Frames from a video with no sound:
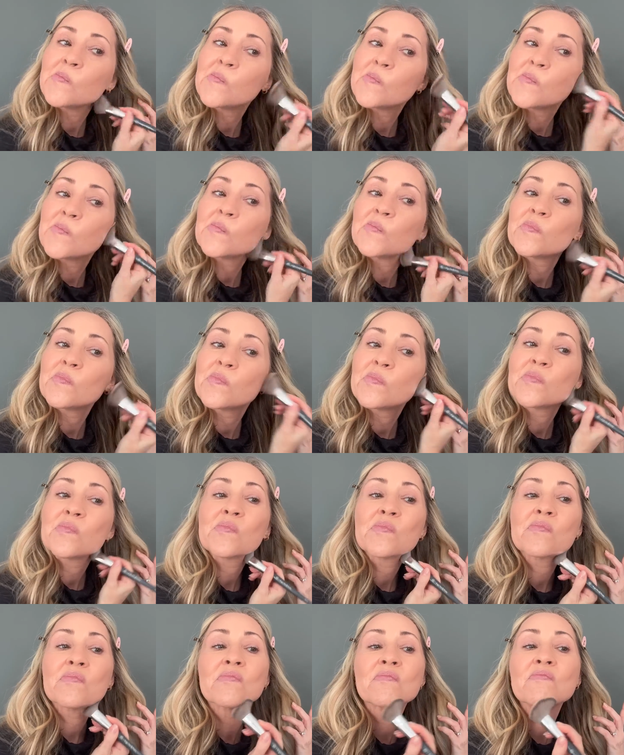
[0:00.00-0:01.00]

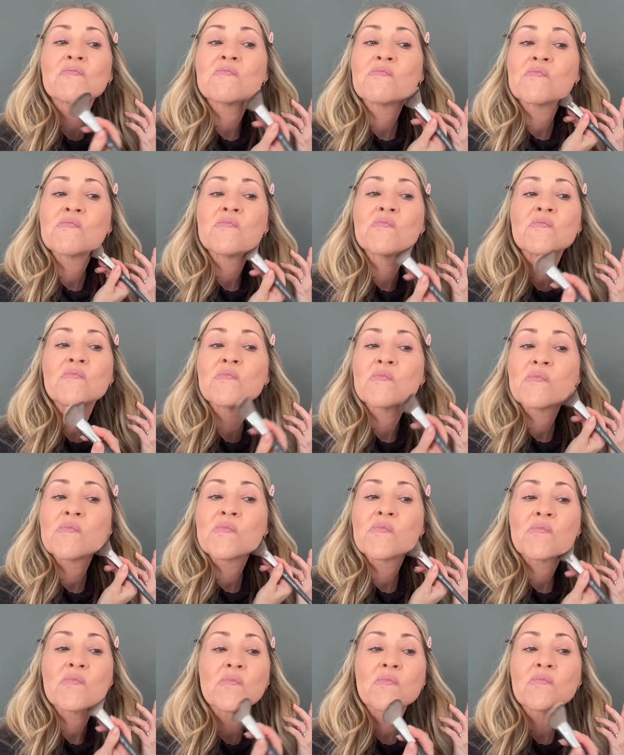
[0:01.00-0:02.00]

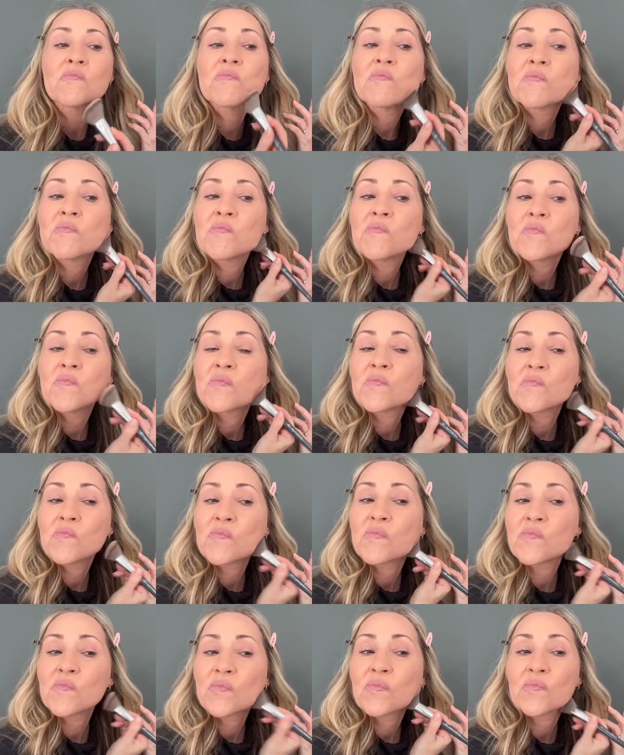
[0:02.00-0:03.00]

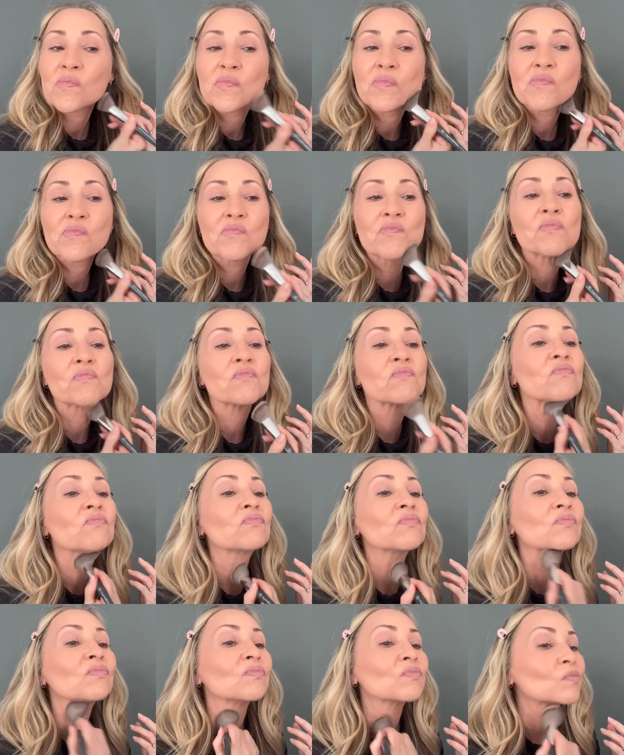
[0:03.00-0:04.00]

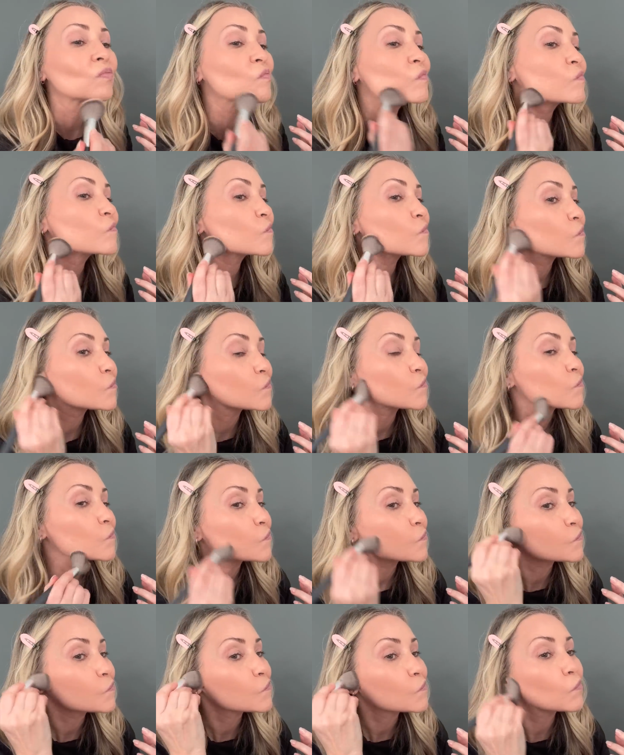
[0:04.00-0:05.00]

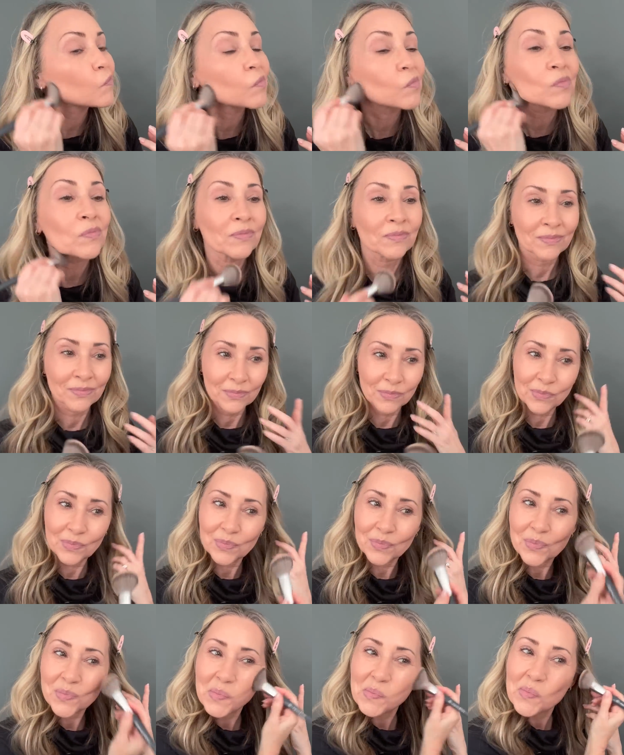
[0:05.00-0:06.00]

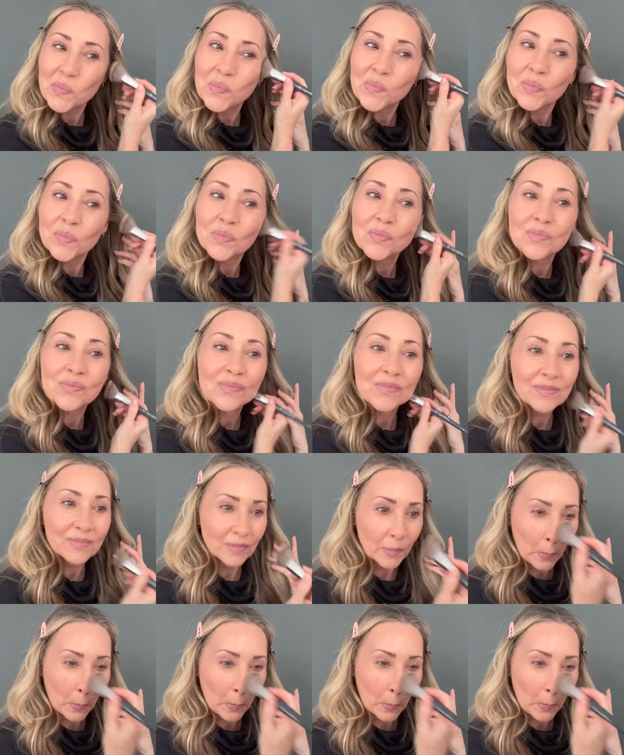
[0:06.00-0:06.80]
(silence)